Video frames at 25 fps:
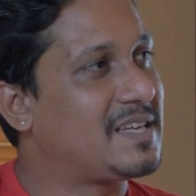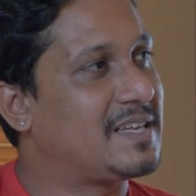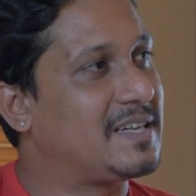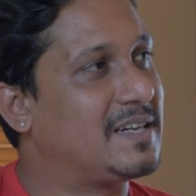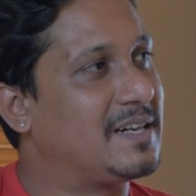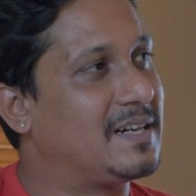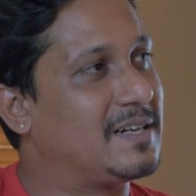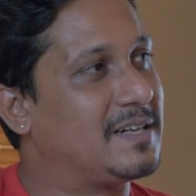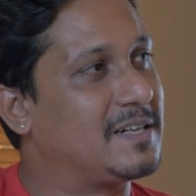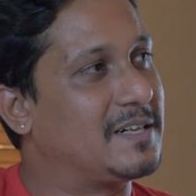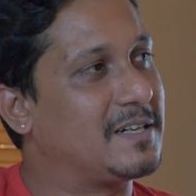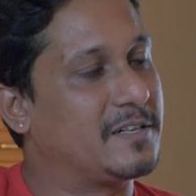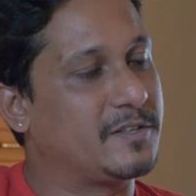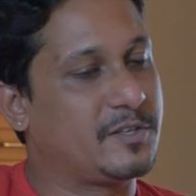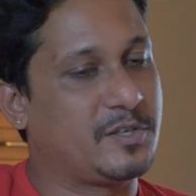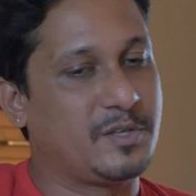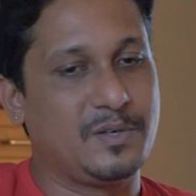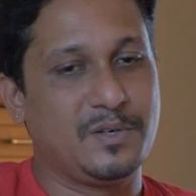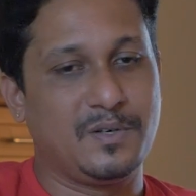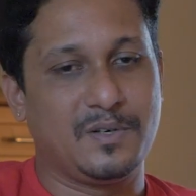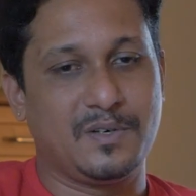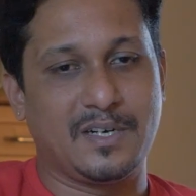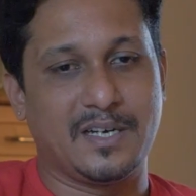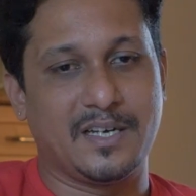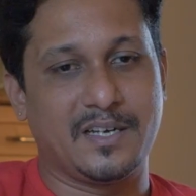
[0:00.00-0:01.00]
Right.
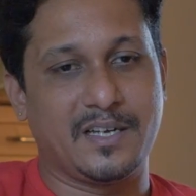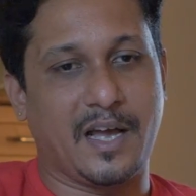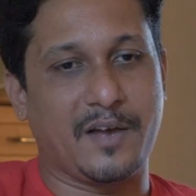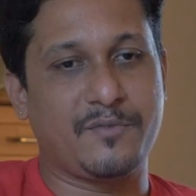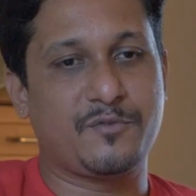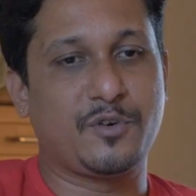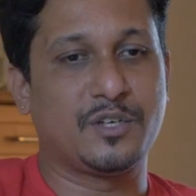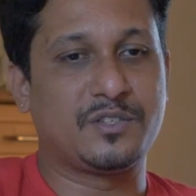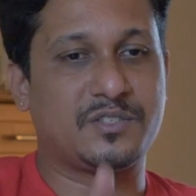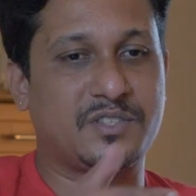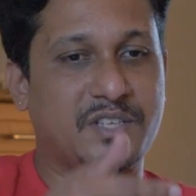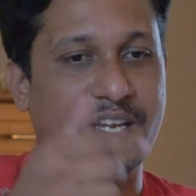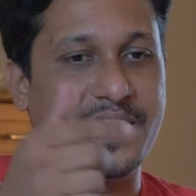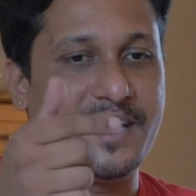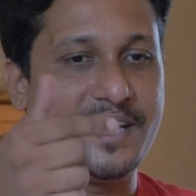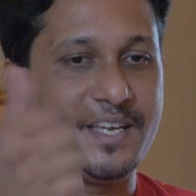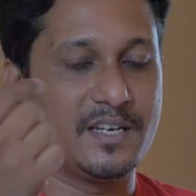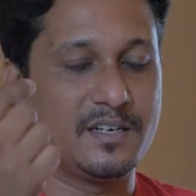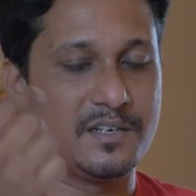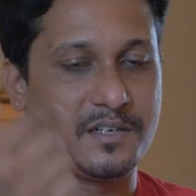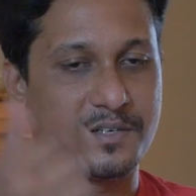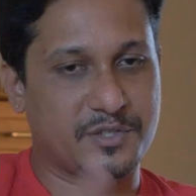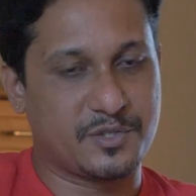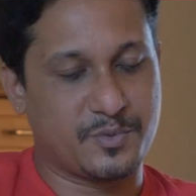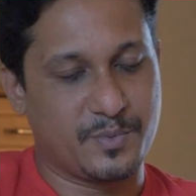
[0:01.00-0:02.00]
I've got
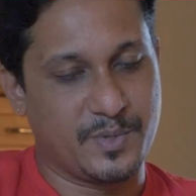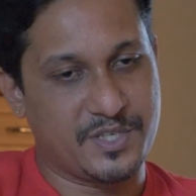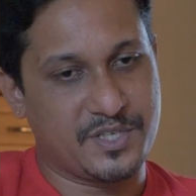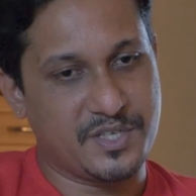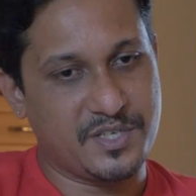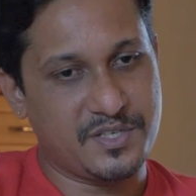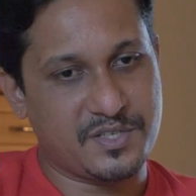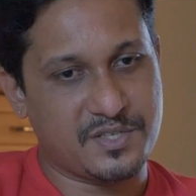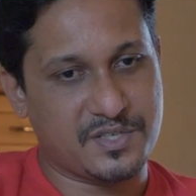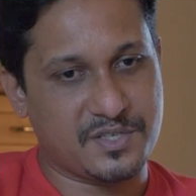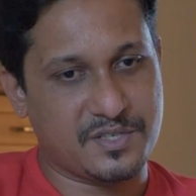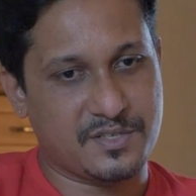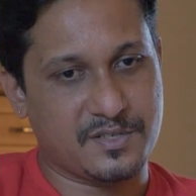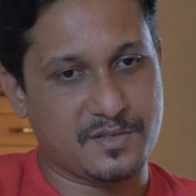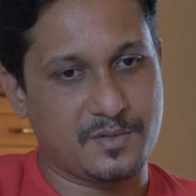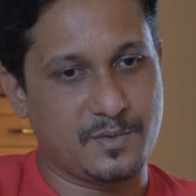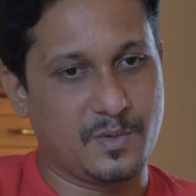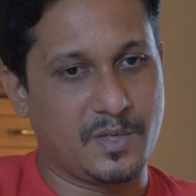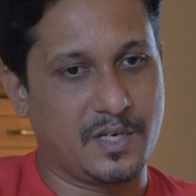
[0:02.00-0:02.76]
3 switches.